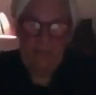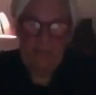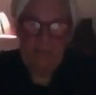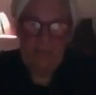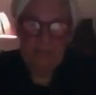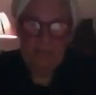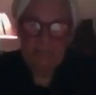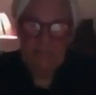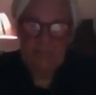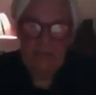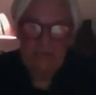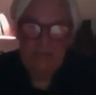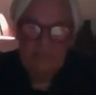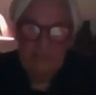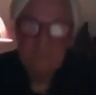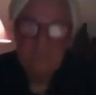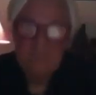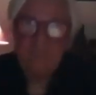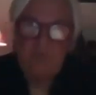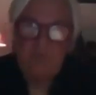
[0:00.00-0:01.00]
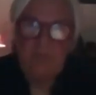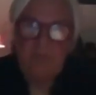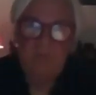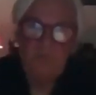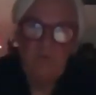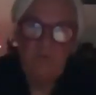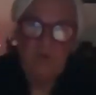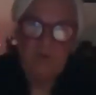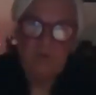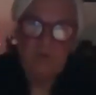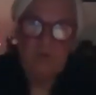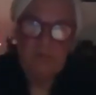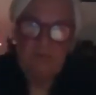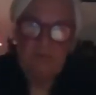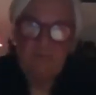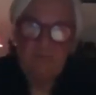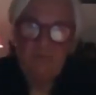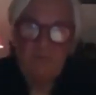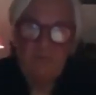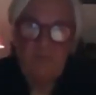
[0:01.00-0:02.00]
science framework,
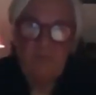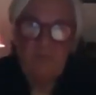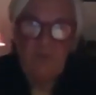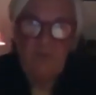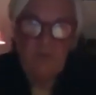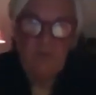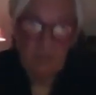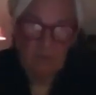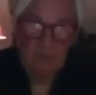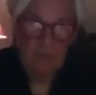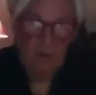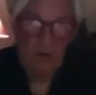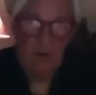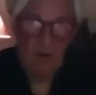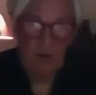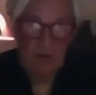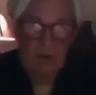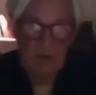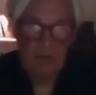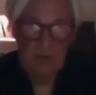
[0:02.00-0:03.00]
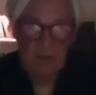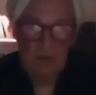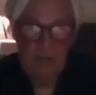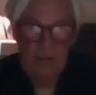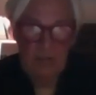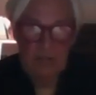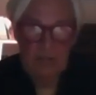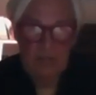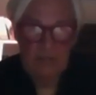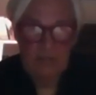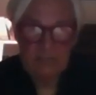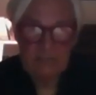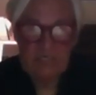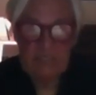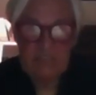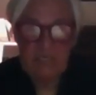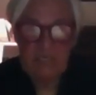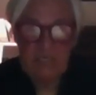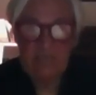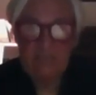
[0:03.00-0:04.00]
the framework on
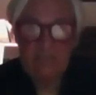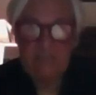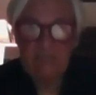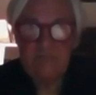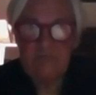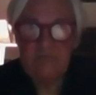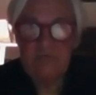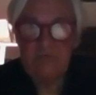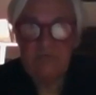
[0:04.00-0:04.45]
scientific